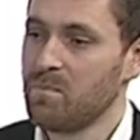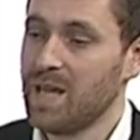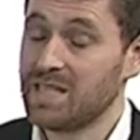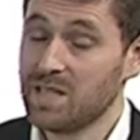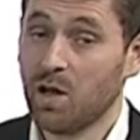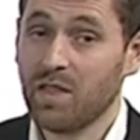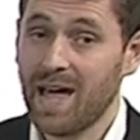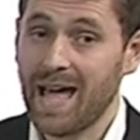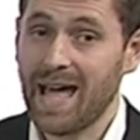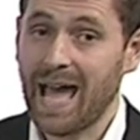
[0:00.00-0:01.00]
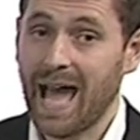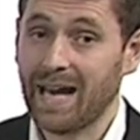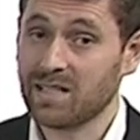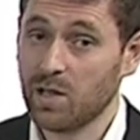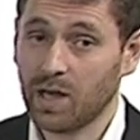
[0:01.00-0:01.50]
it's not there, and
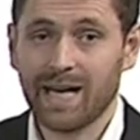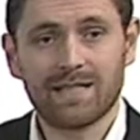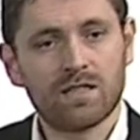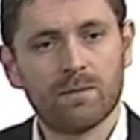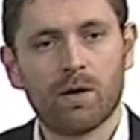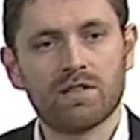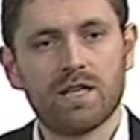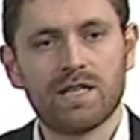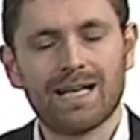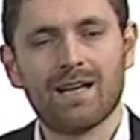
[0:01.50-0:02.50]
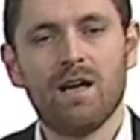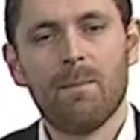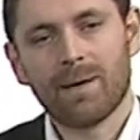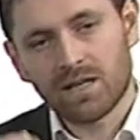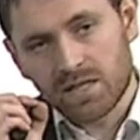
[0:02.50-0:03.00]
it's not connected to the policy agenda
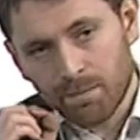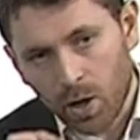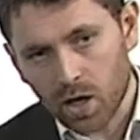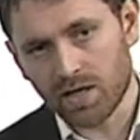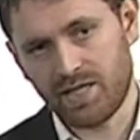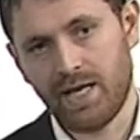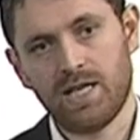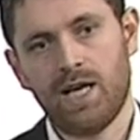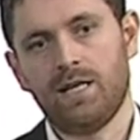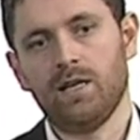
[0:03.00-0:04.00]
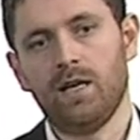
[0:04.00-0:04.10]
because the policy agenda